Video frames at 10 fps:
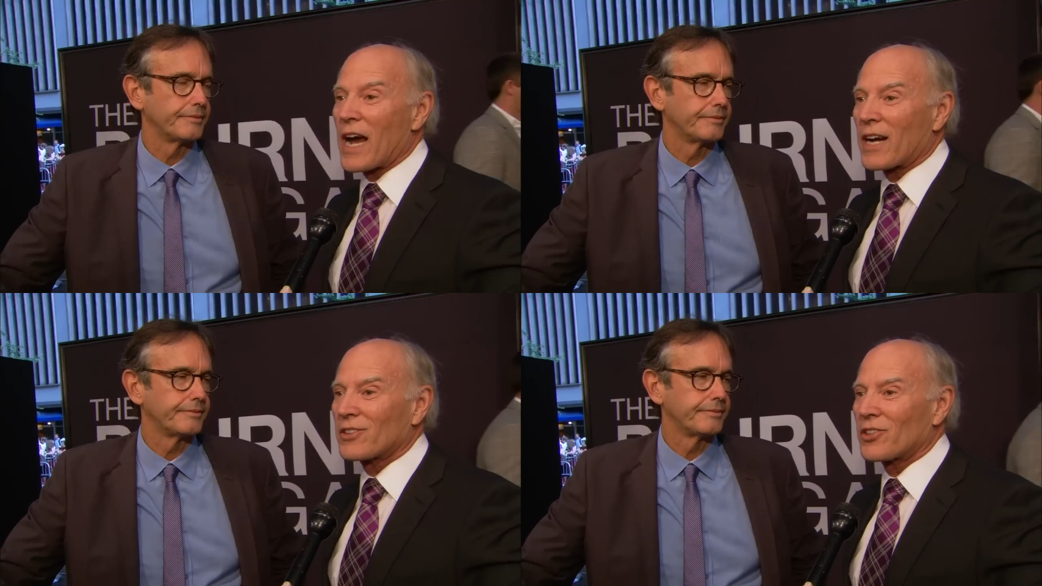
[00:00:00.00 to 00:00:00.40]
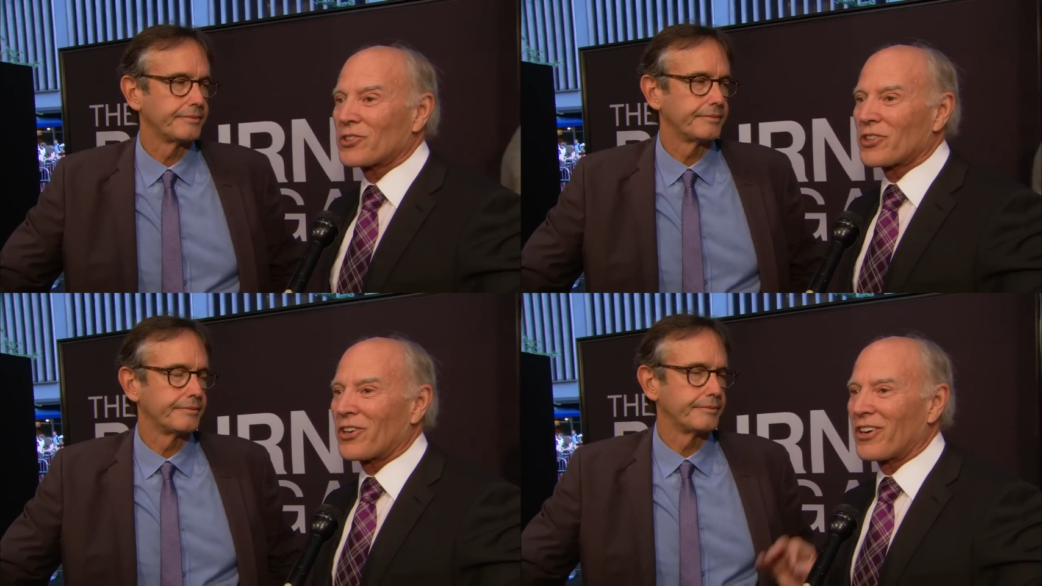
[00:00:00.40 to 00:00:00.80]
Speaker 1: actors
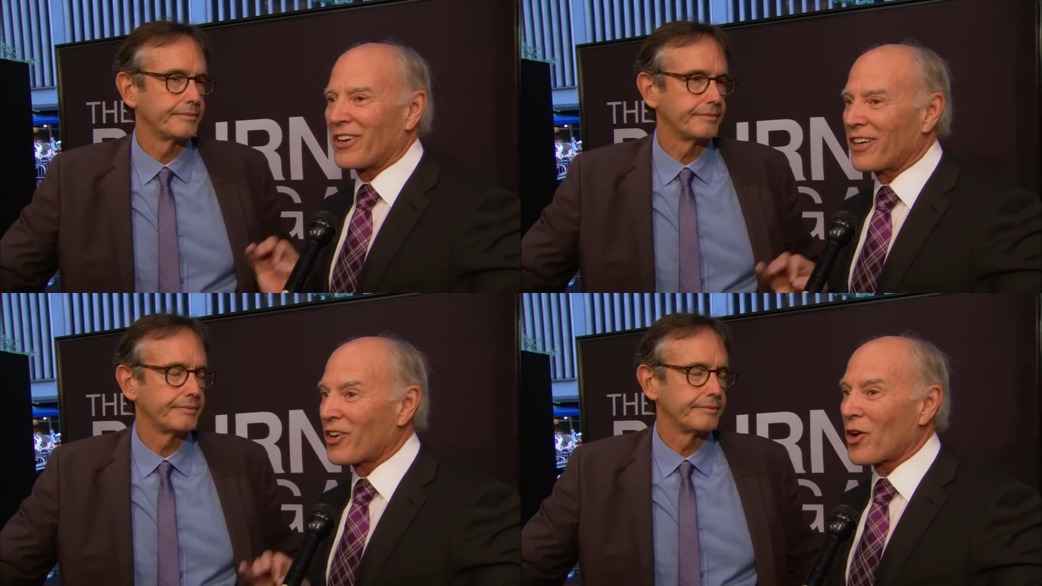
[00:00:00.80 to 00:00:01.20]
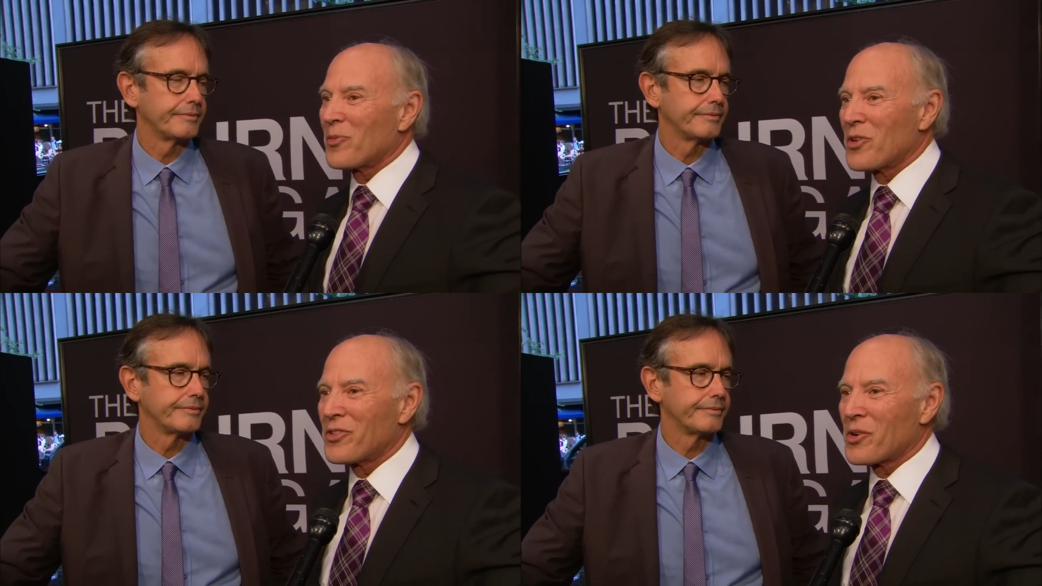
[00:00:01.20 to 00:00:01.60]
are in our
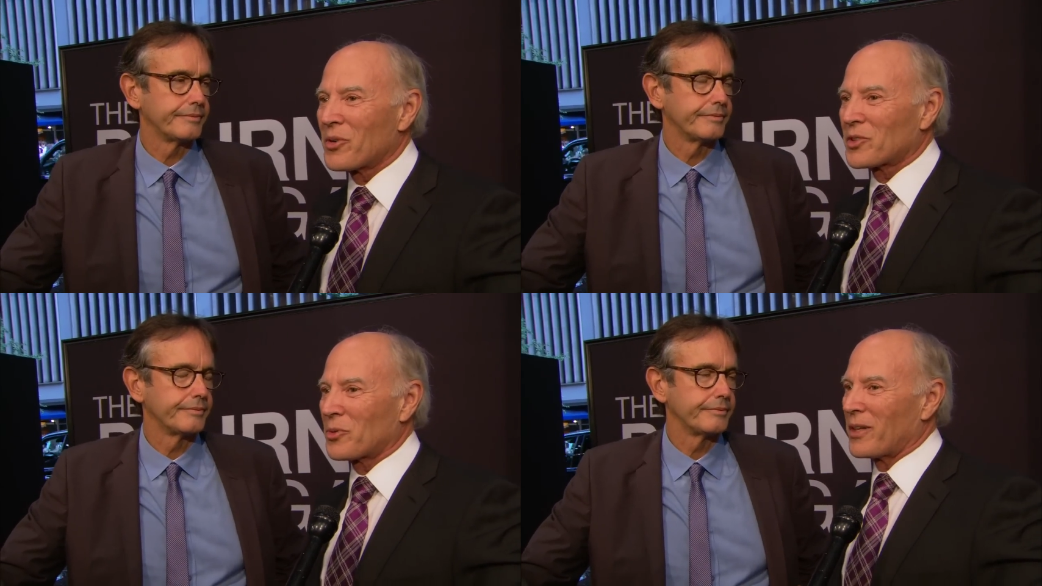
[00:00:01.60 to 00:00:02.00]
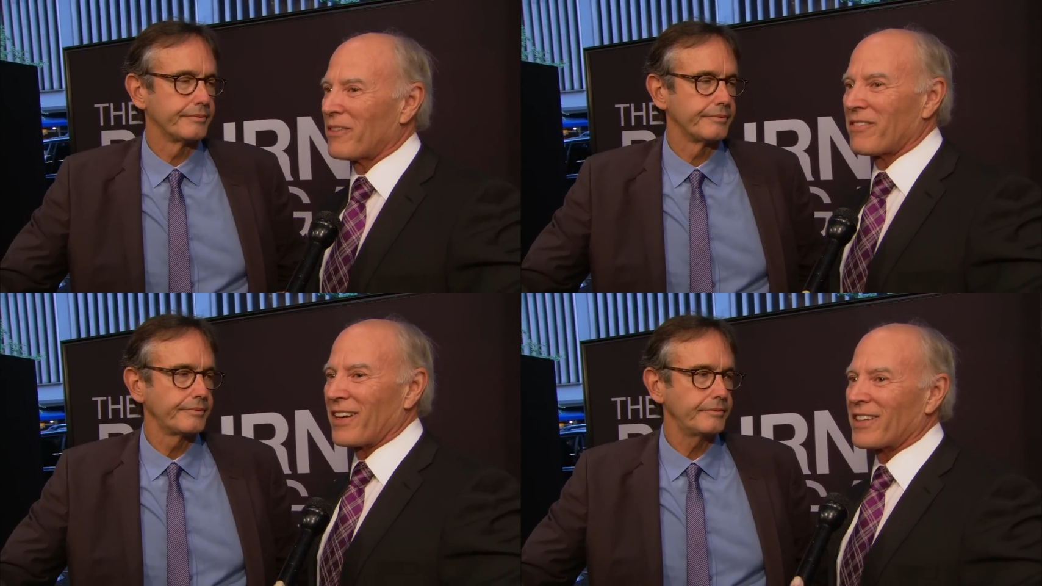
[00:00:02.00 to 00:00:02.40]
movie, which
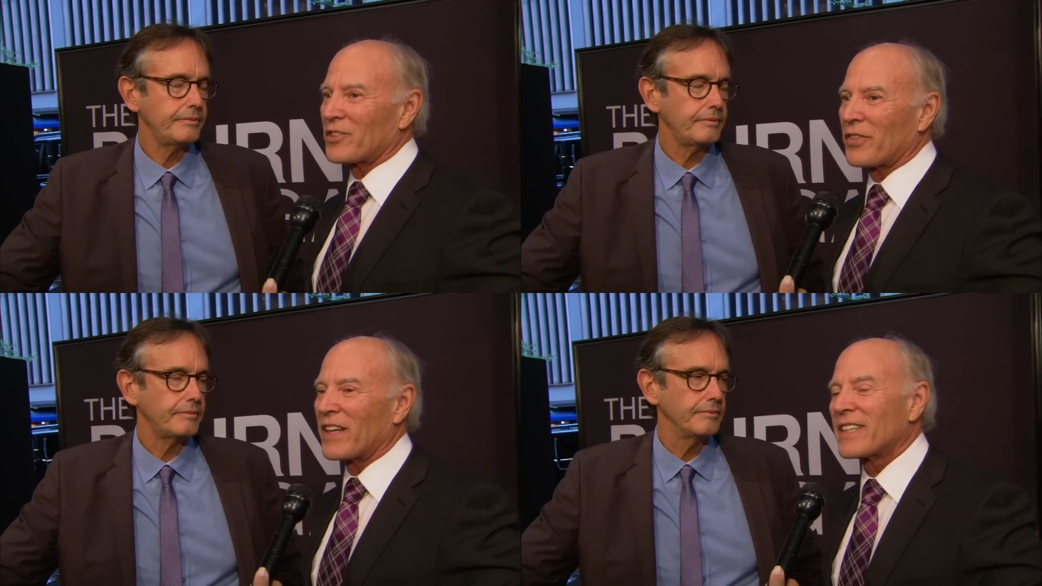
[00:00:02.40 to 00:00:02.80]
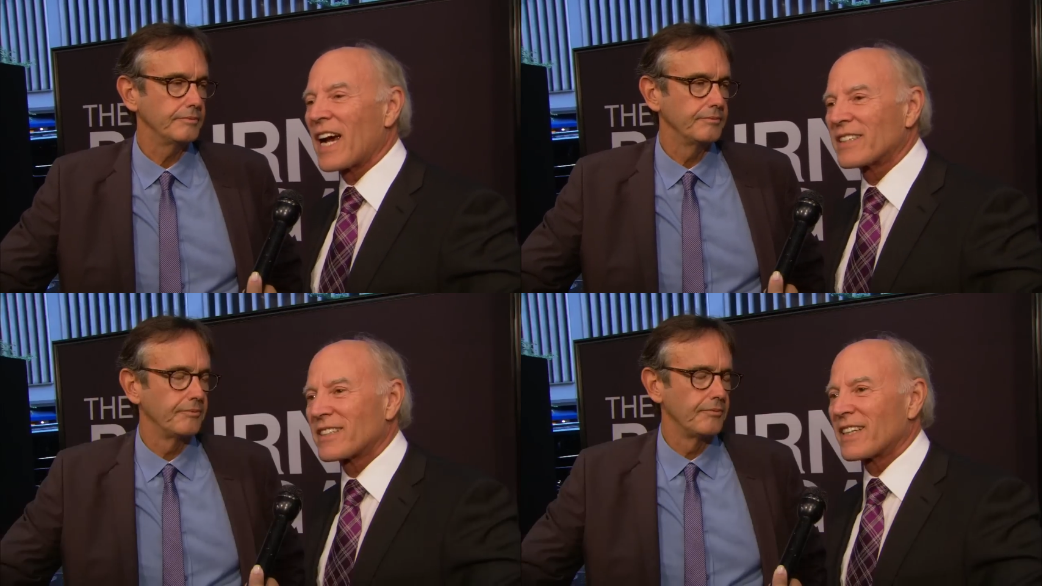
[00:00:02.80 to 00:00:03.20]
we think is
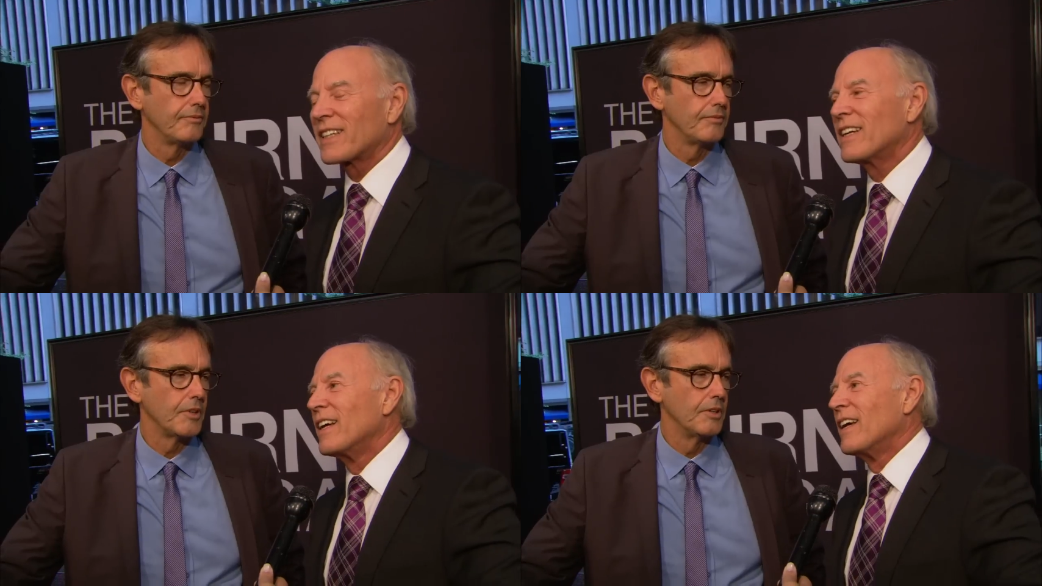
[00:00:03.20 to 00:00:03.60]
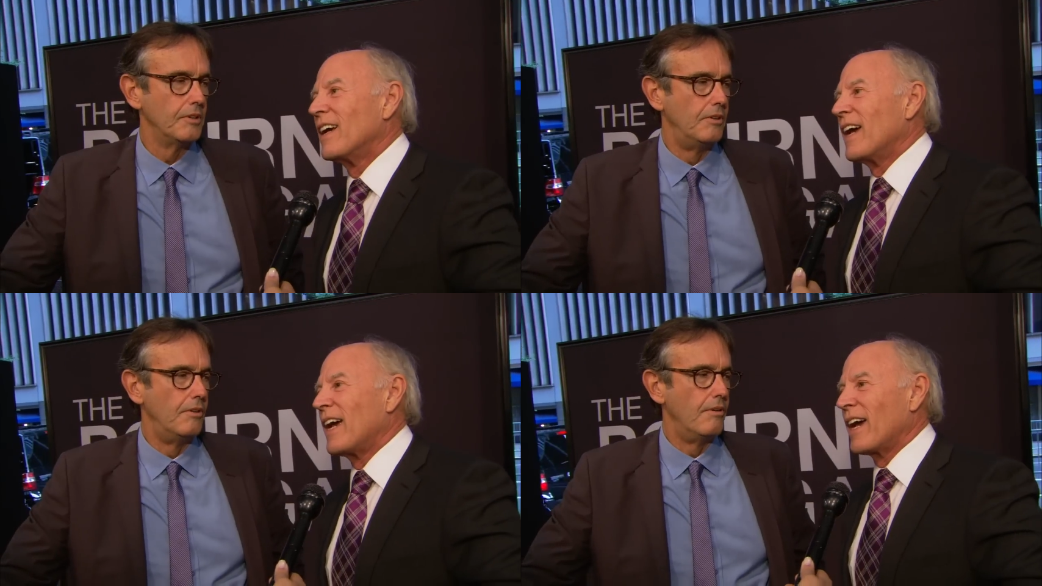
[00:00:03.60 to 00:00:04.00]
fantastic.
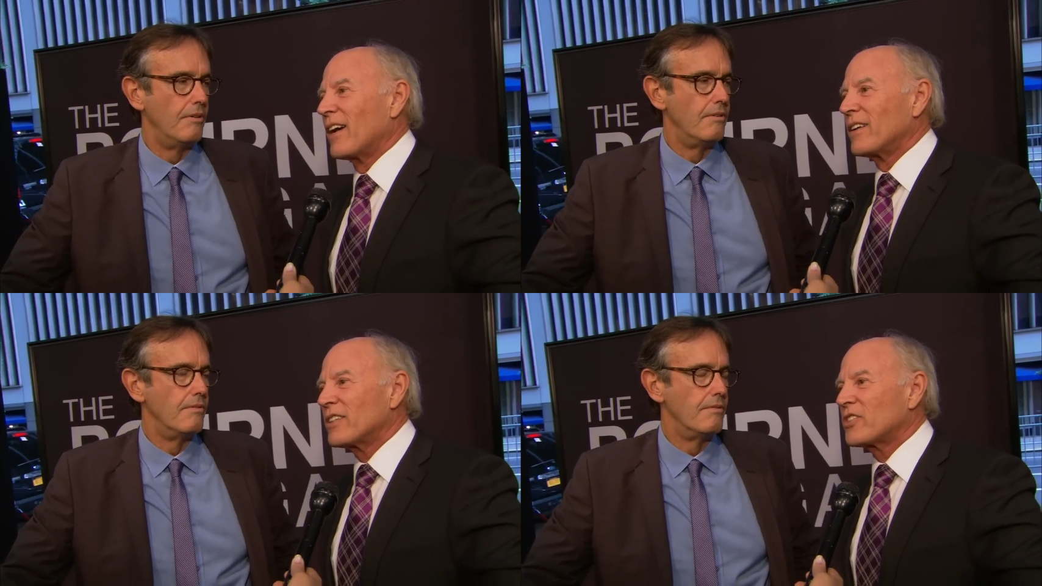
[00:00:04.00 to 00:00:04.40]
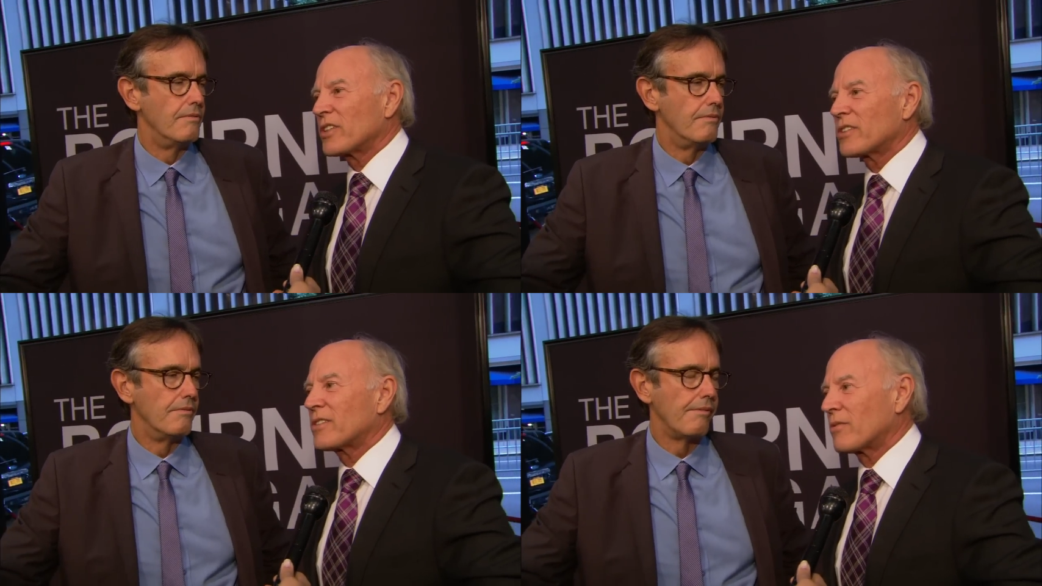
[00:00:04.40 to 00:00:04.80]
And it's just